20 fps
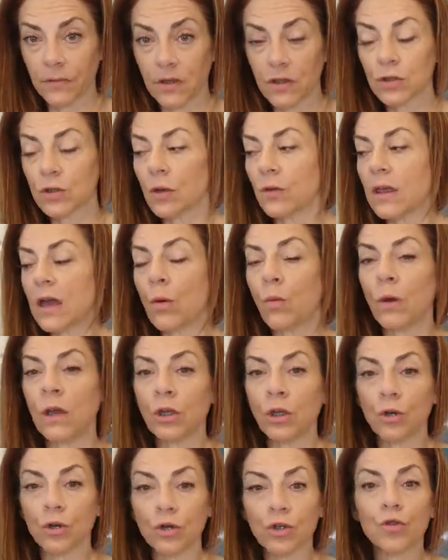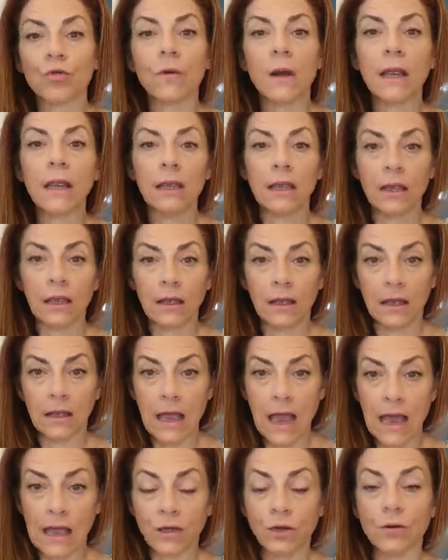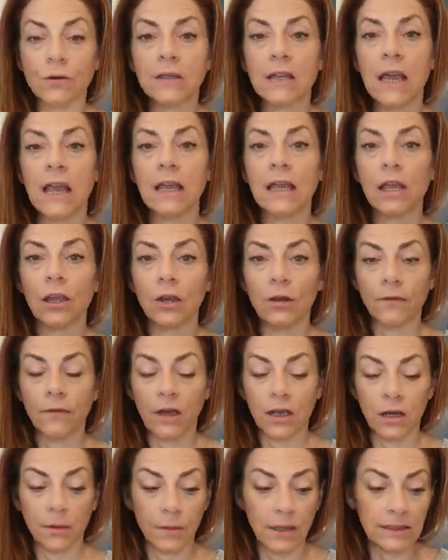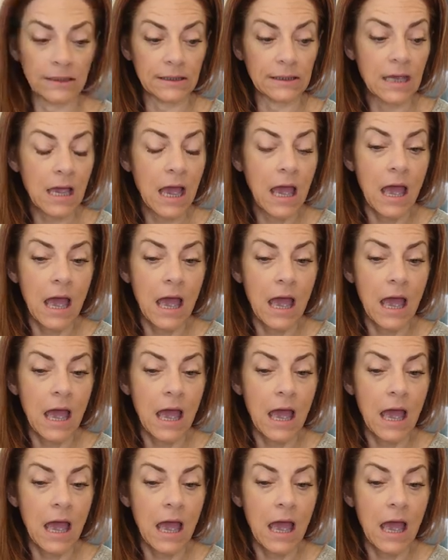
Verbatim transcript: so that when you're drinking and you're taking your vitamins